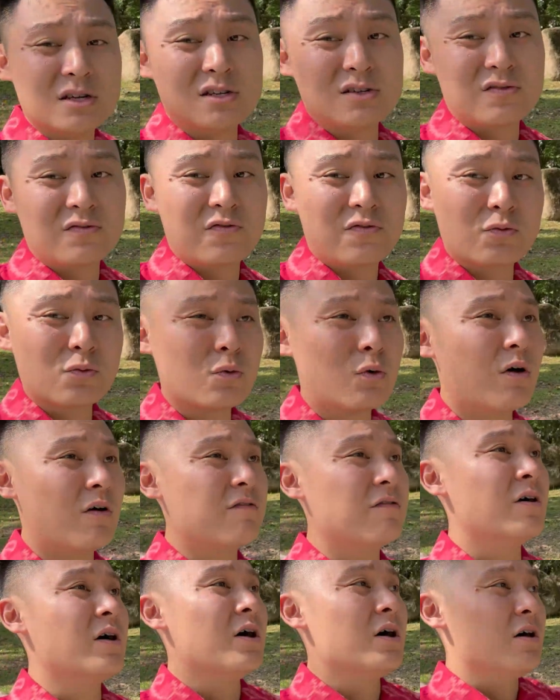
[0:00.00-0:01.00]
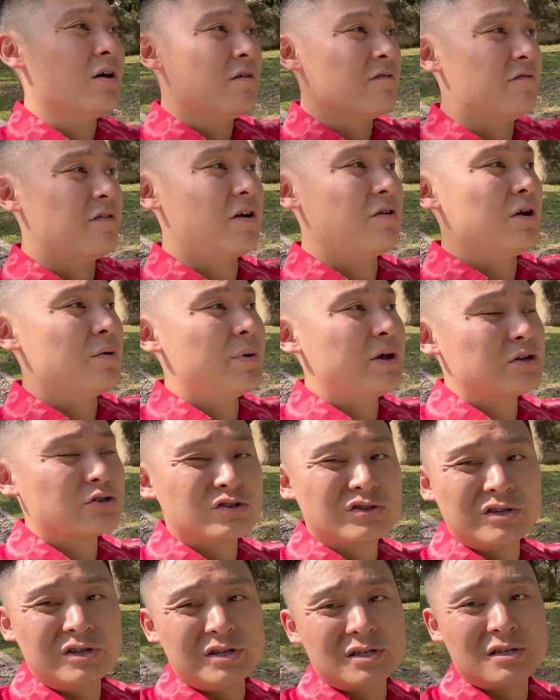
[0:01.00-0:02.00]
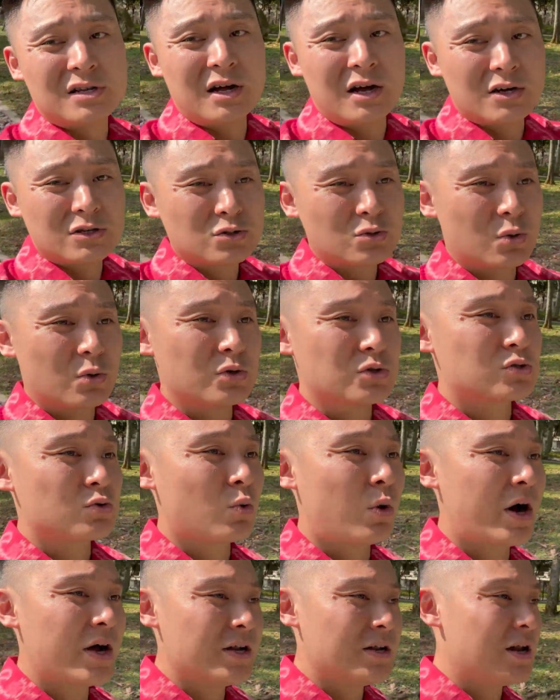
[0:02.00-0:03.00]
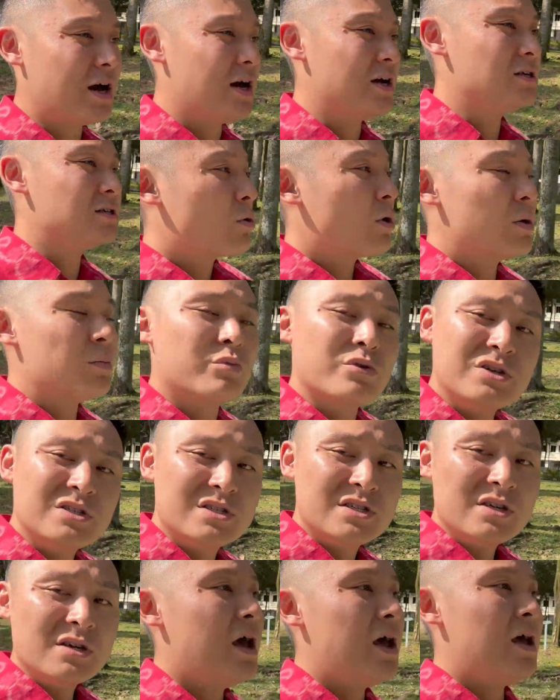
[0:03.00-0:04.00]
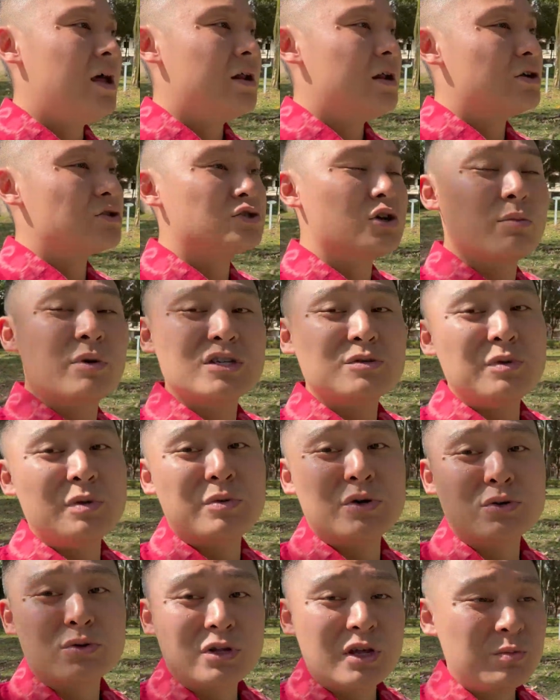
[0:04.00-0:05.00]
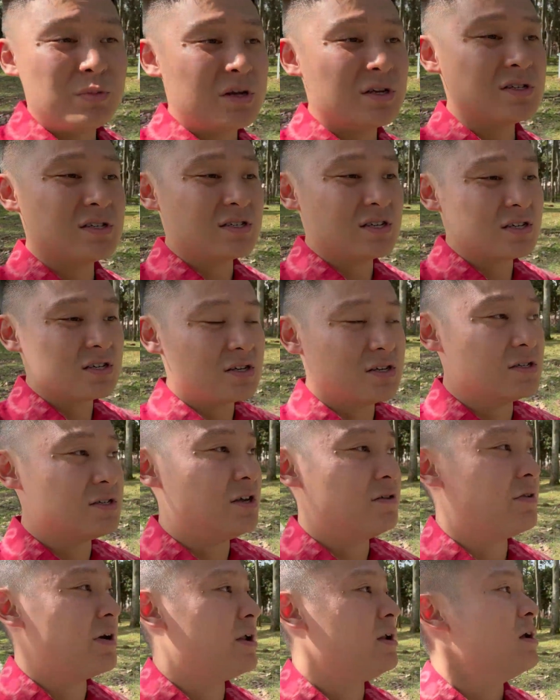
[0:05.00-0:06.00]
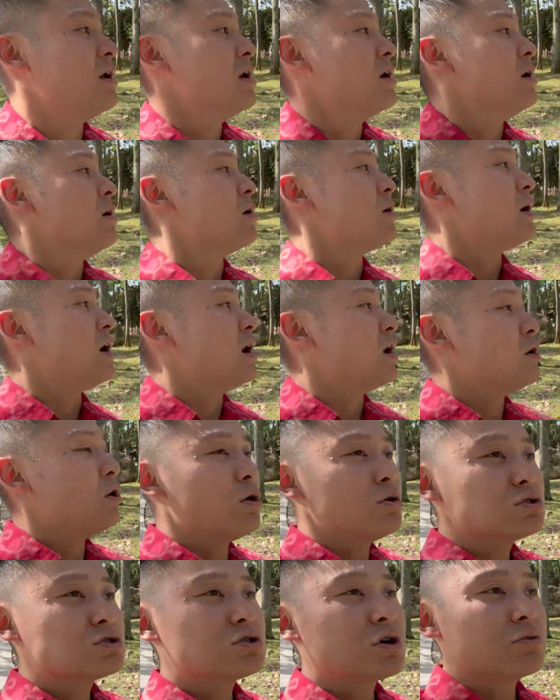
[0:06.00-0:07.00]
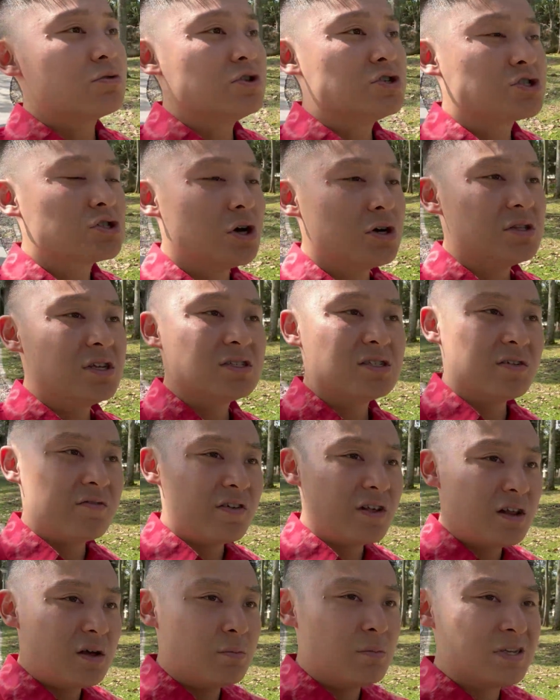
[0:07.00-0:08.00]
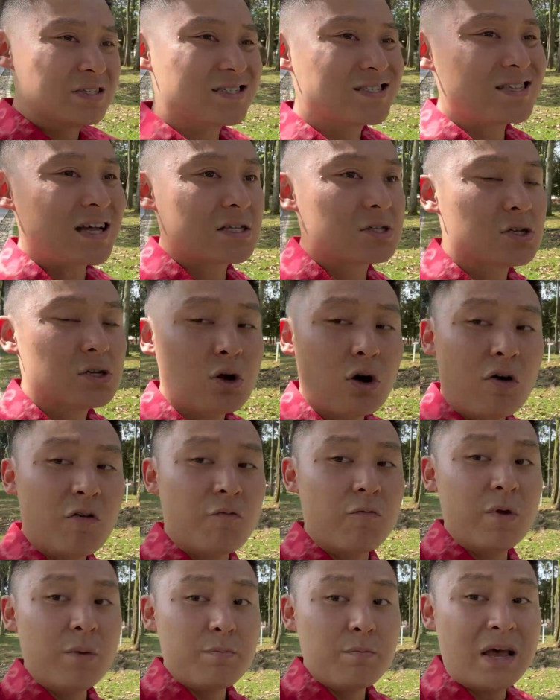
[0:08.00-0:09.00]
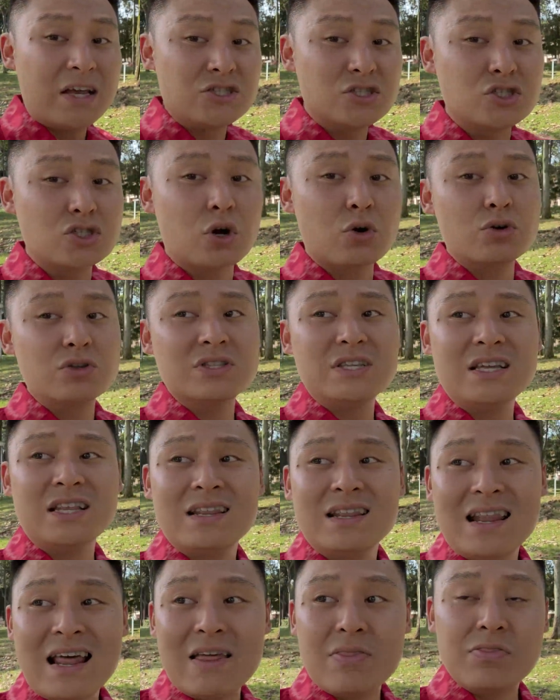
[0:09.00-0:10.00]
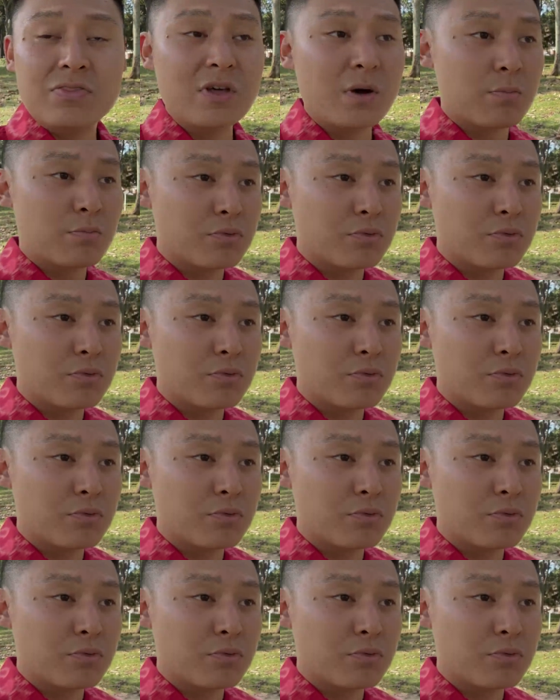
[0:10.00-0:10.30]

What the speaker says: is full of very big trees lah. So it's quite nice, quite breezy, and there's not much people today because it's a Thursday, right? Long story short, this development started off with majority landed